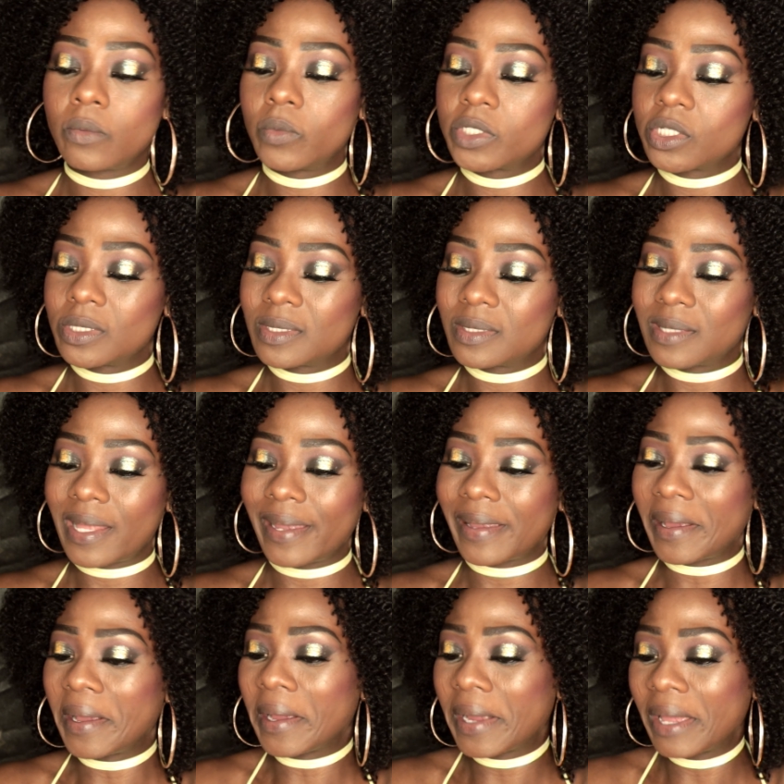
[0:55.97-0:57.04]
which is like
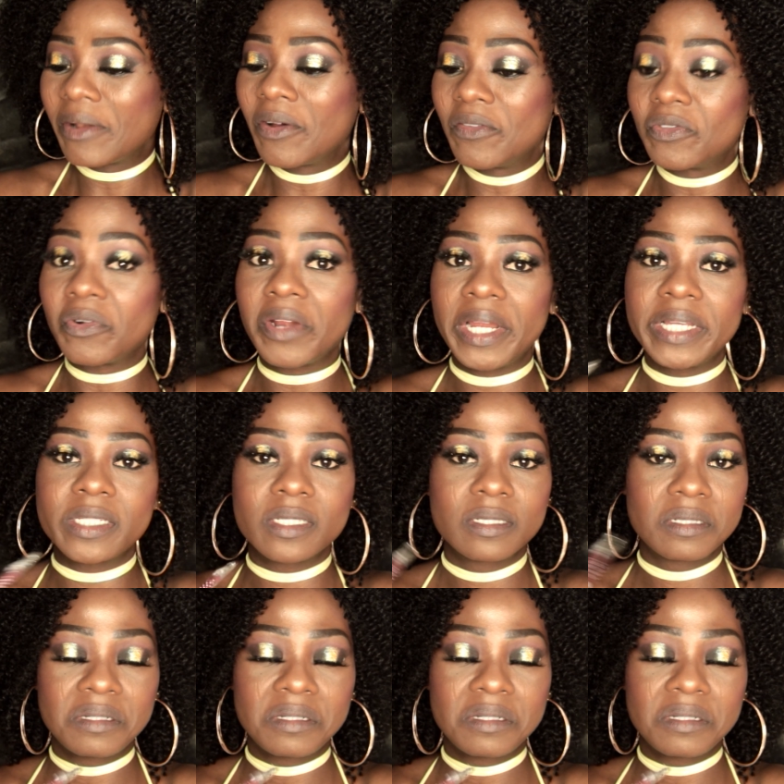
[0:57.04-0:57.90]
kind of red.